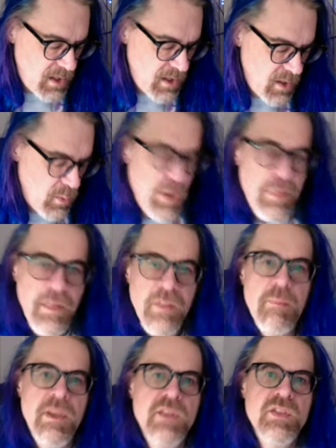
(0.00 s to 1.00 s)
One thing
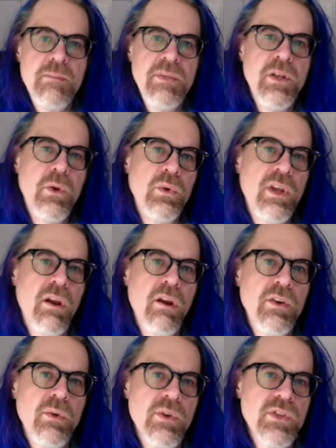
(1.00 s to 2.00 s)
that makes the Meno
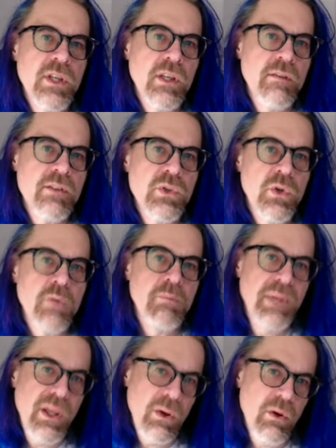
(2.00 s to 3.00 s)
characteristic of a certain
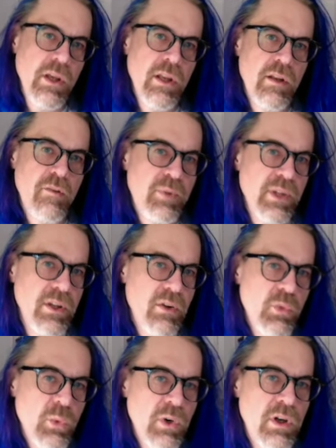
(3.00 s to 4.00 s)
period of
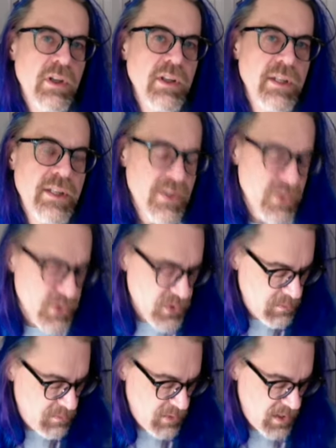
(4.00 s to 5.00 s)
Plato's work
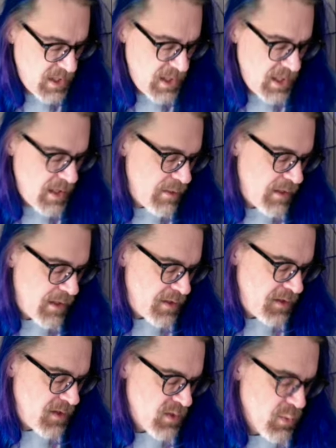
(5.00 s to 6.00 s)
is that it
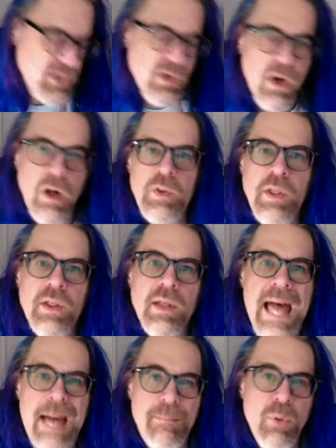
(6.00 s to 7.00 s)
is what's called an
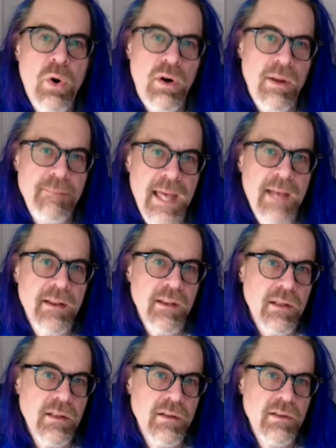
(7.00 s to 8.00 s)

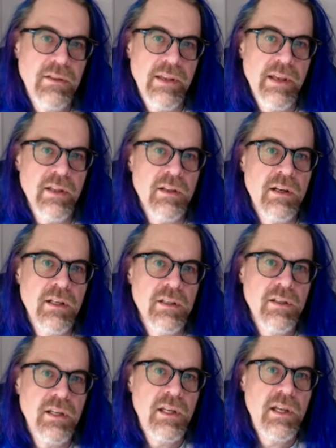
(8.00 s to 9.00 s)
aporematic dialogue.
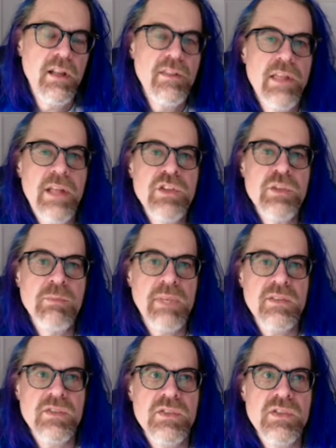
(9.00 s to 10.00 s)
That just
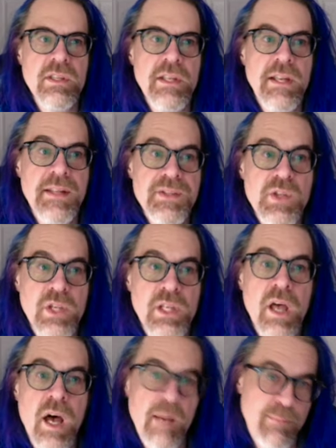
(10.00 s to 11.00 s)
means it ends in
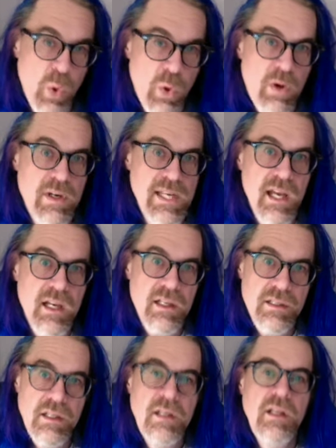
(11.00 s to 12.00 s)
aporia,
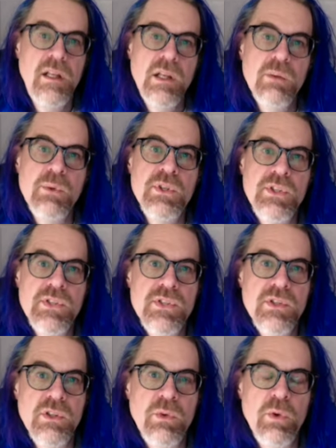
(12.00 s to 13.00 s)
which is
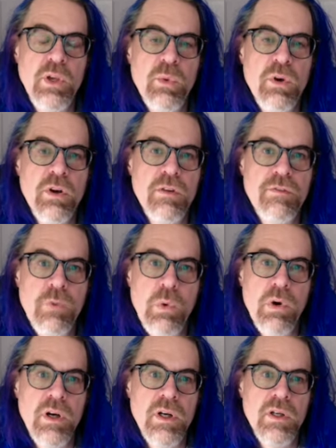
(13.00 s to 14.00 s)
the Greek word
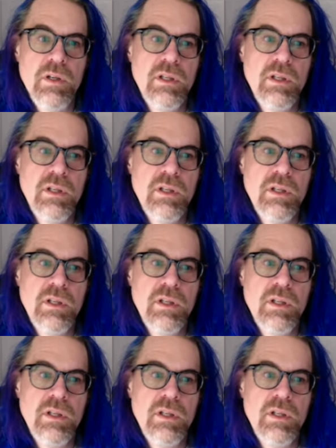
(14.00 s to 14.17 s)
for